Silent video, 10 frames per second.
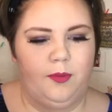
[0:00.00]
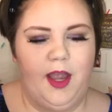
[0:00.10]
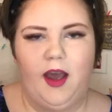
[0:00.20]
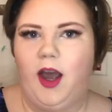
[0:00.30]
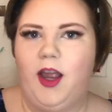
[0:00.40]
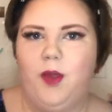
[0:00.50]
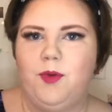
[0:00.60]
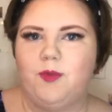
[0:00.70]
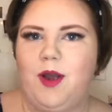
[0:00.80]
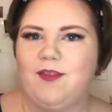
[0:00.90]
Yeah, I
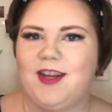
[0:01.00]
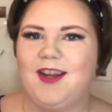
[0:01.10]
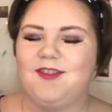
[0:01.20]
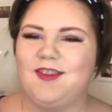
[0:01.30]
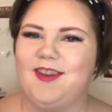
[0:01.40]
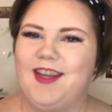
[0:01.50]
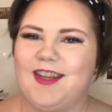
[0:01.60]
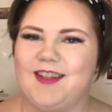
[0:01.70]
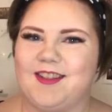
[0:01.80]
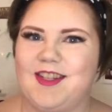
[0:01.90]
hope you're all having a lovely week,
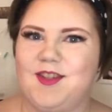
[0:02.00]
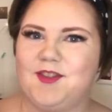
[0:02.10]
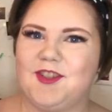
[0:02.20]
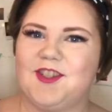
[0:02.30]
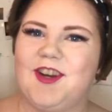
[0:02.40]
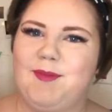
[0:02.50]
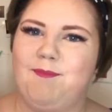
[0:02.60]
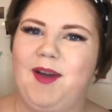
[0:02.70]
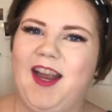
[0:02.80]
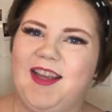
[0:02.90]
and I'll see you all through the screen.
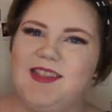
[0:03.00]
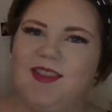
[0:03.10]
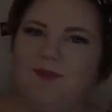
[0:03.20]
Bye guys.